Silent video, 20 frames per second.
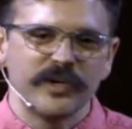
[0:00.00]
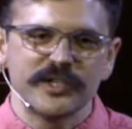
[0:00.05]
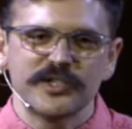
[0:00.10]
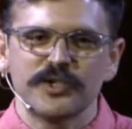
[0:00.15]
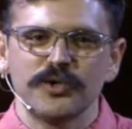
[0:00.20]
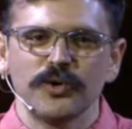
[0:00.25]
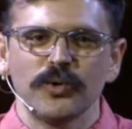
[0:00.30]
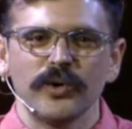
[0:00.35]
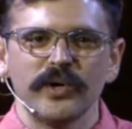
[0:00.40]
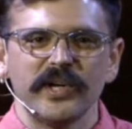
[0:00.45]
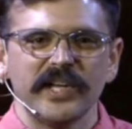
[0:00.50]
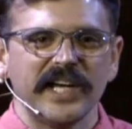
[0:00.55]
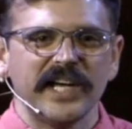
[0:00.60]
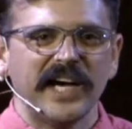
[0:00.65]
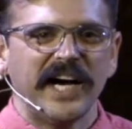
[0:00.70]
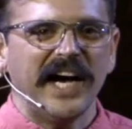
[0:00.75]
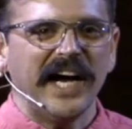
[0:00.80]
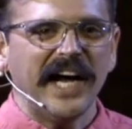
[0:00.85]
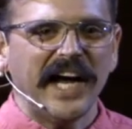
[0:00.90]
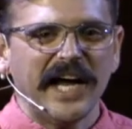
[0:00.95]
a story that
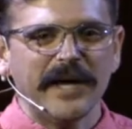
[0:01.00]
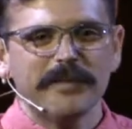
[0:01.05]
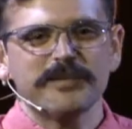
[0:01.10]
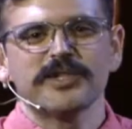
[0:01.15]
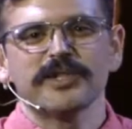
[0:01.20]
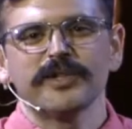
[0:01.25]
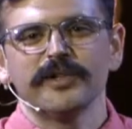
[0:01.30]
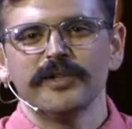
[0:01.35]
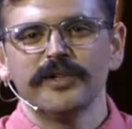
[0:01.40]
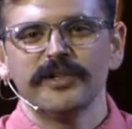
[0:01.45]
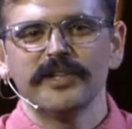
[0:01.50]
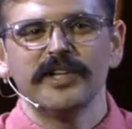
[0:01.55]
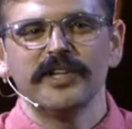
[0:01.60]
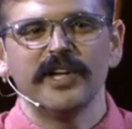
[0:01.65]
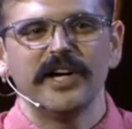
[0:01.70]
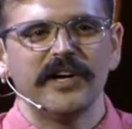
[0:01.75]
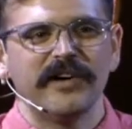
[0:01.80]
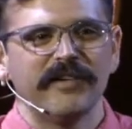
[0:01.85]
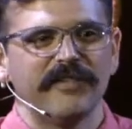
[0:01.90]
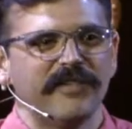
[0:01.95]
I absolutely
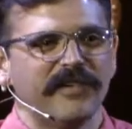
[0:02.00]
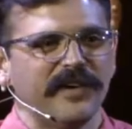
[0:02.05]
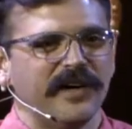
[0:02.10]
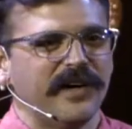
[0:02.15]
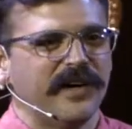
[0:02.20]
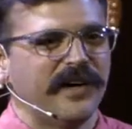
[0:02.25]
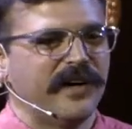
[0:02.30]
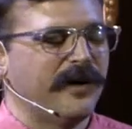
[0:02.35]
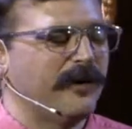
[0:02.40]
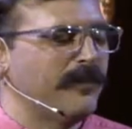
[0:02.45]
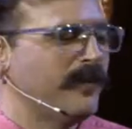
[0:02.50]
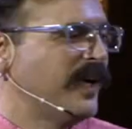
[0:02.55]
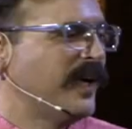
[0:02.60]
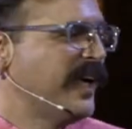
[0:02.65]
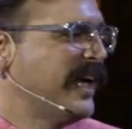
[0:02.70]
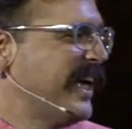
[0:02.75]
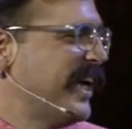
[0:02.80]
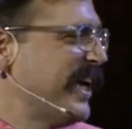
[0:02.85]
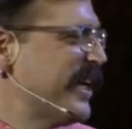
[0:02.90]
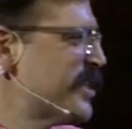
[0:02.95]
love. Um,
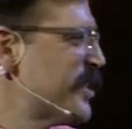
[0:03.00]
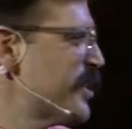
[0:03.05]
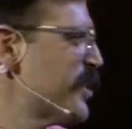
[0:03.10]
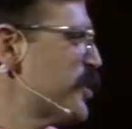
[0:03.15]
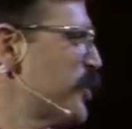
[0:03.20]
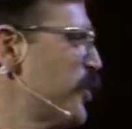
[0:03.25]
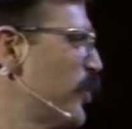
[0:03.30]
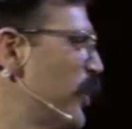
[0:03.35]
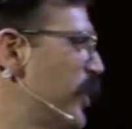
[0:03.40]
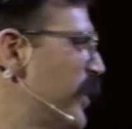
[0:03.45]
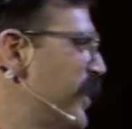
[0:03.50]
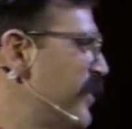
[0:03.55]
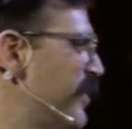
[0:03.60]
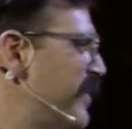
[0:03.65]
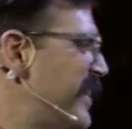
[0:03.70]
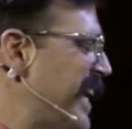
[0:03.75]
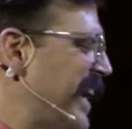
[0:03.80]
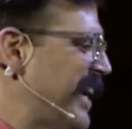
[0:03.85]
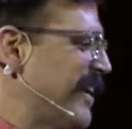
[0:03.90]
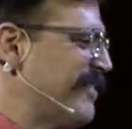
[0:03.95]
it's the story of
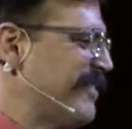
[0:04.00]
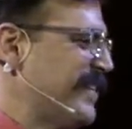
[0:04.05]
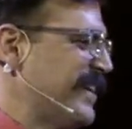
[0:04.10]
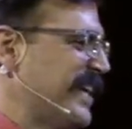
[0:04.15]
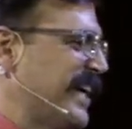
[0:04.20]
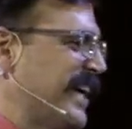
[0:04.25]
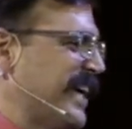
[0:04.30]
David